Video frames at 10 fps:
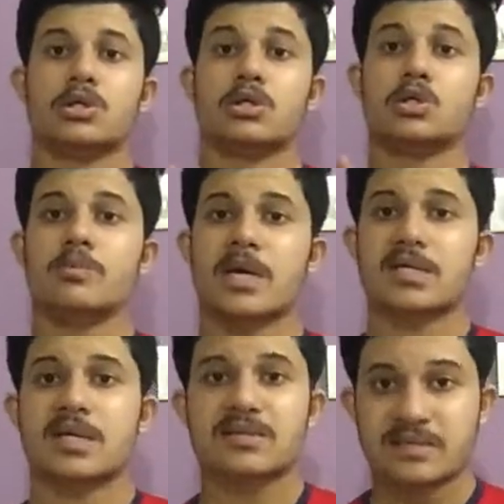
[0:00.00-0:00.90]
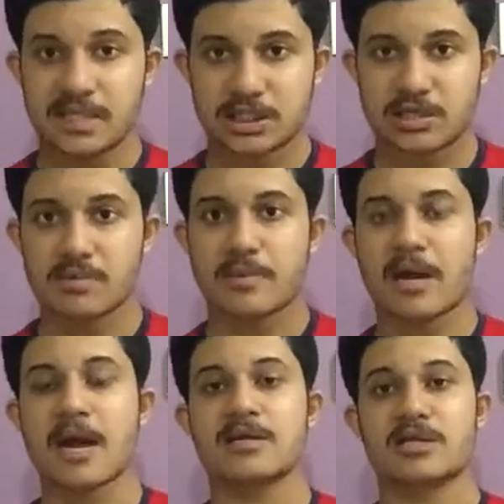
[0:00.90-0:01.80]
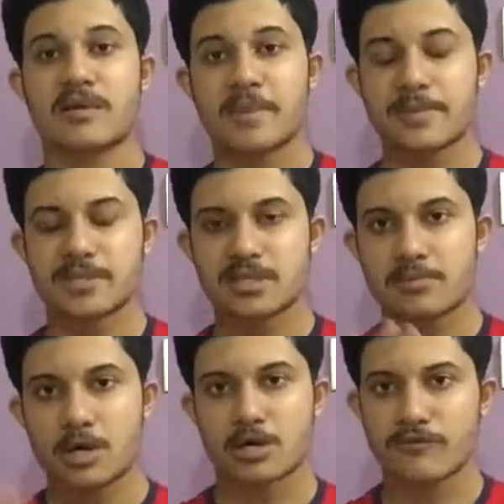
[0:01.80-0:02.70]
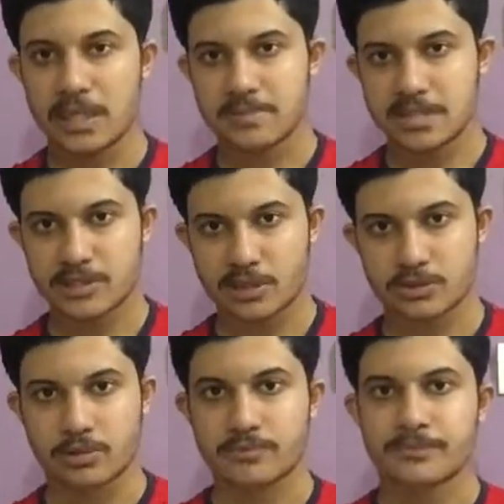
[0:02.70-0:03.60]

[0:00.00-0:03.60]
you might get disturbed and there might be some lot of enemies also.